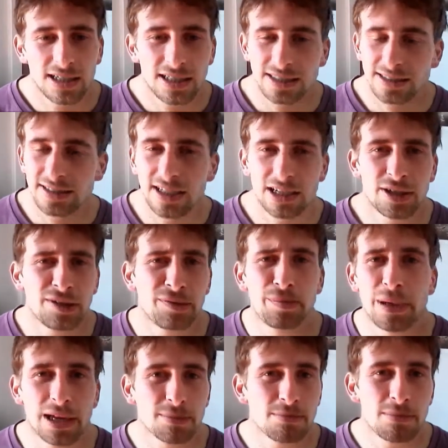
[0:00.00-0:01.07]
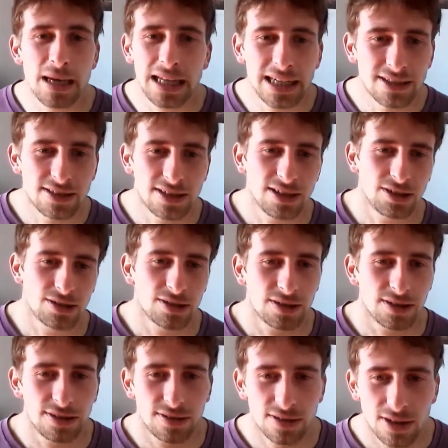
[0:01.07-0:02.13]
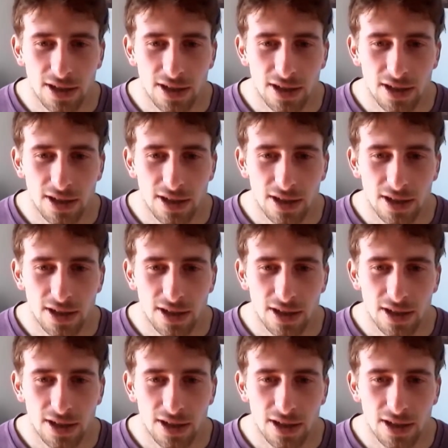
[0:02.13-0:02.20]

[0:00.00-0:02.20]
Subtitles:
It dated back many centuries.